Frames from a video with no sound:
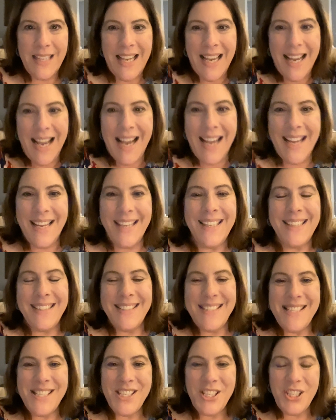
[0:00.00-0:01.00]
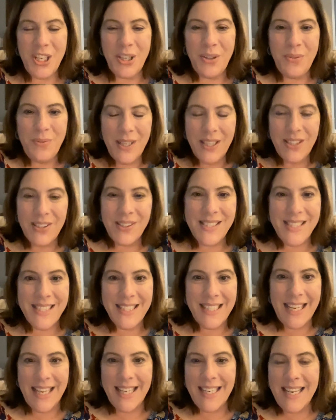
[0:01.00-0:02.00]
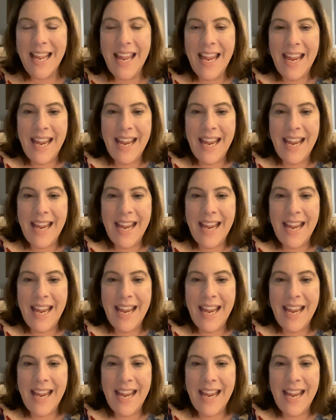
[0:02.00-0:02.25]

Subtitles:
Hi, this is Jen Reynolds again,